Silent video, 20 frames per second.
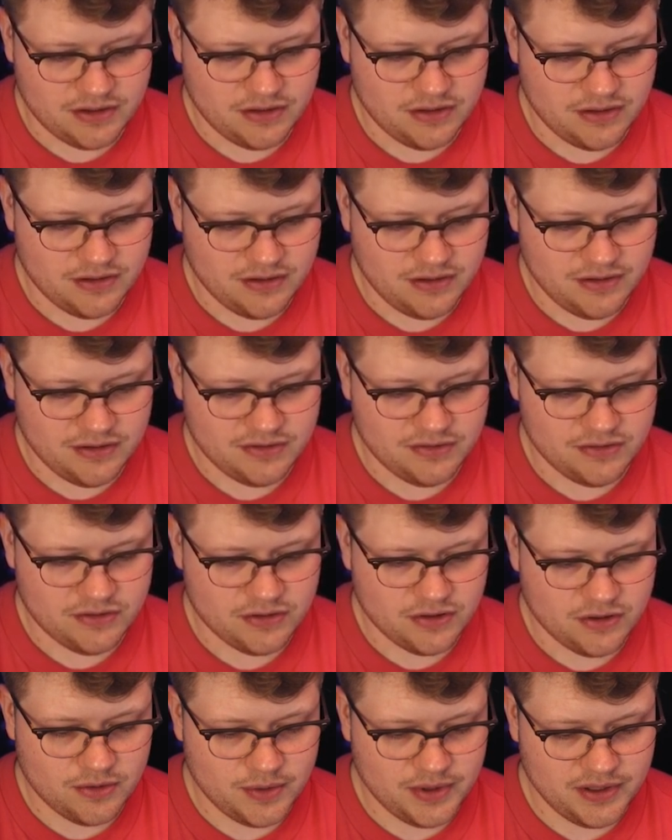Kotlin
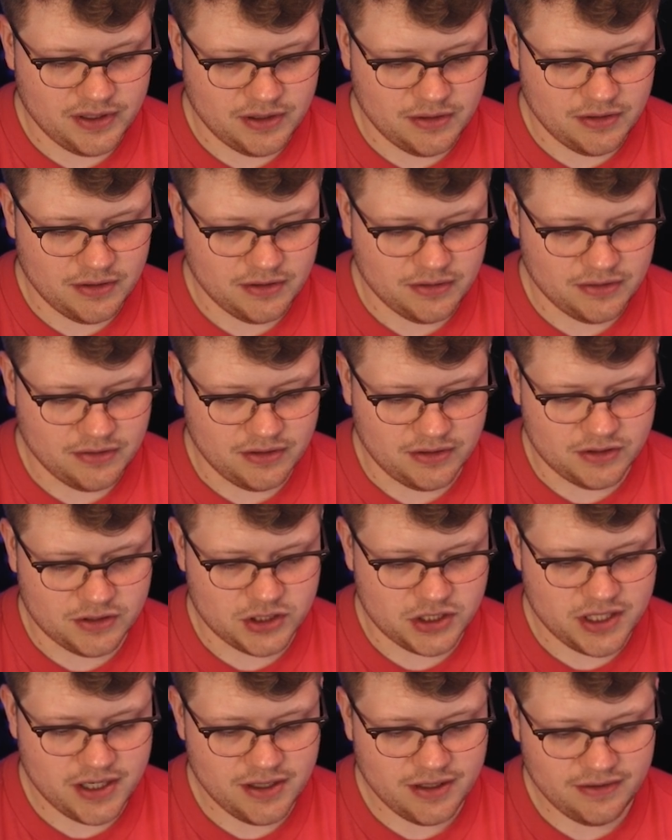
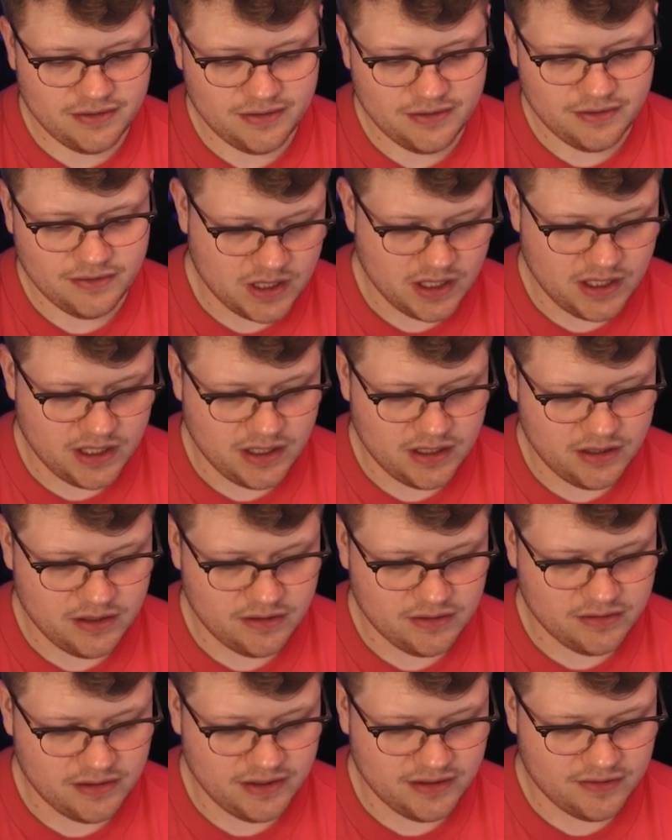tutorial.shared,
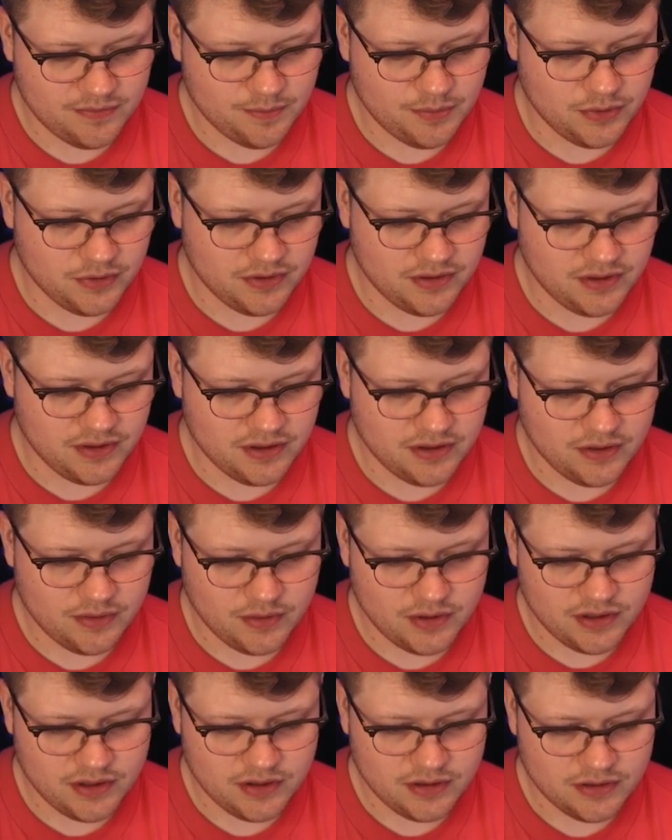and let's put in
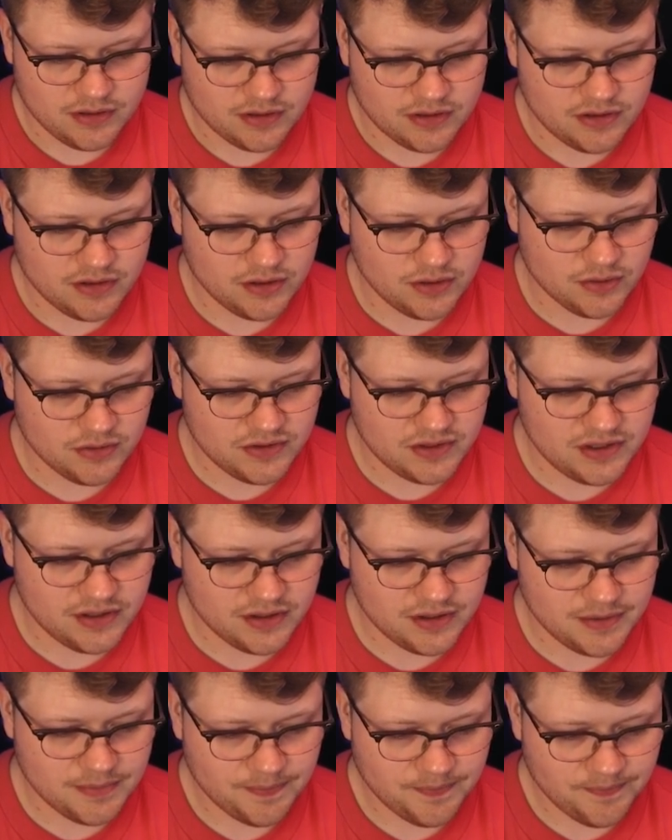our code
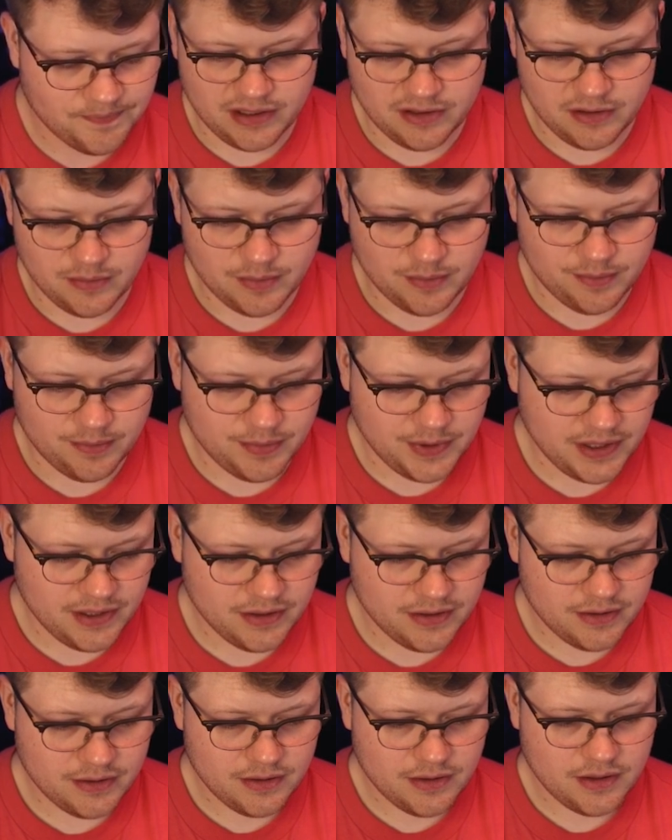here, make it a little bit
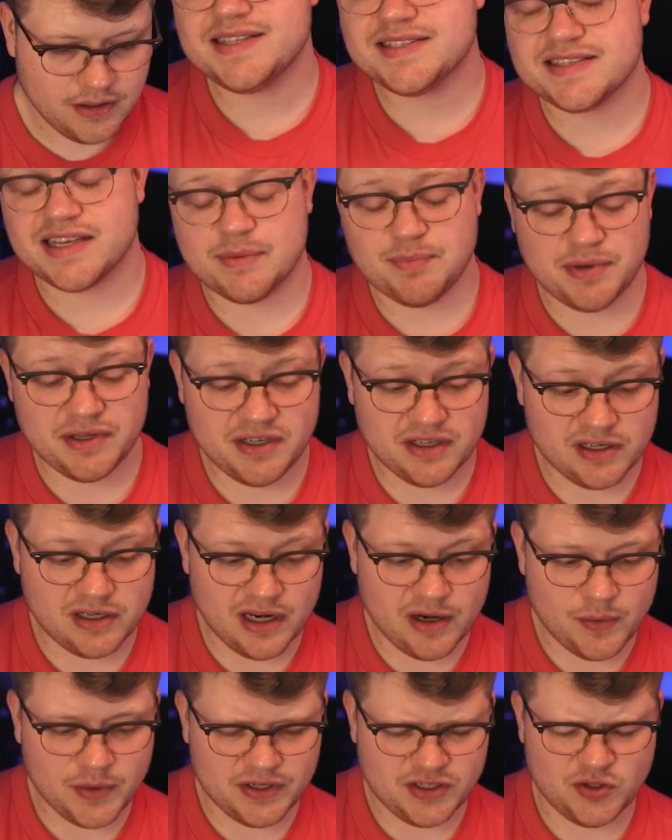bigger. Let's start by
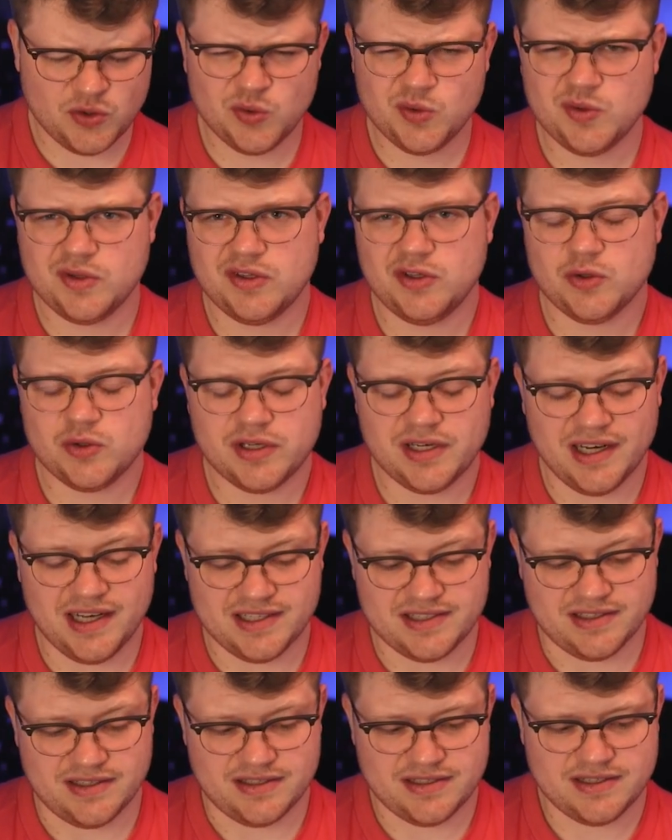declaring two new
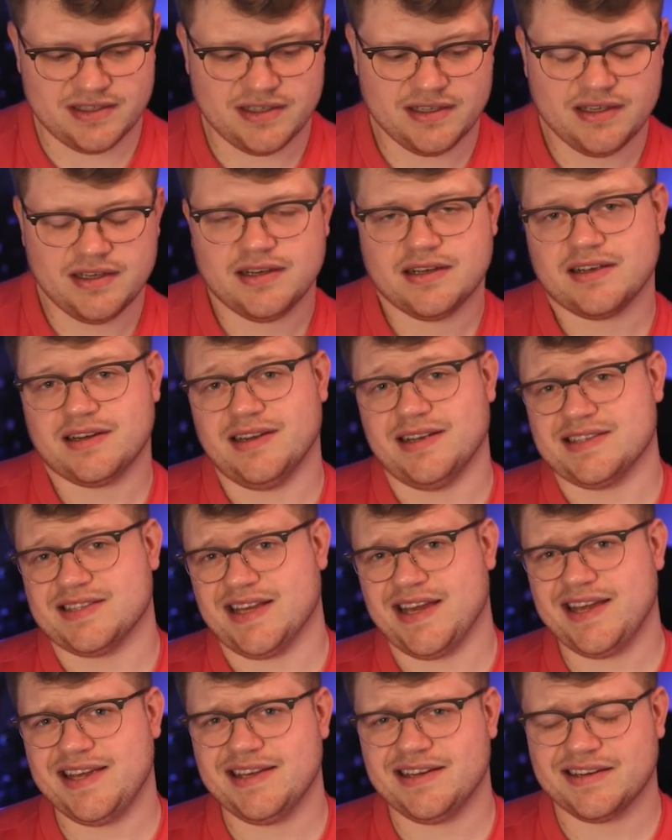classes, class
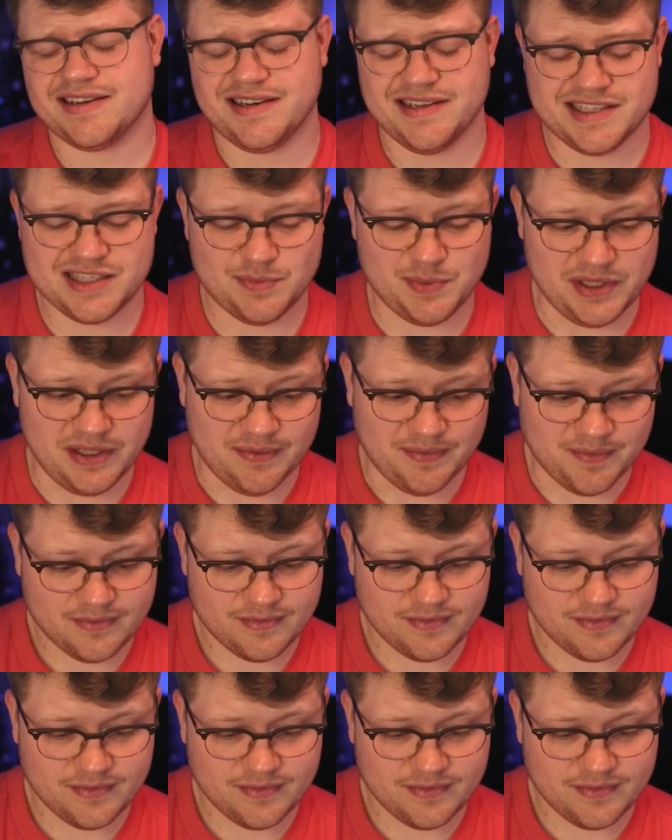A and class B.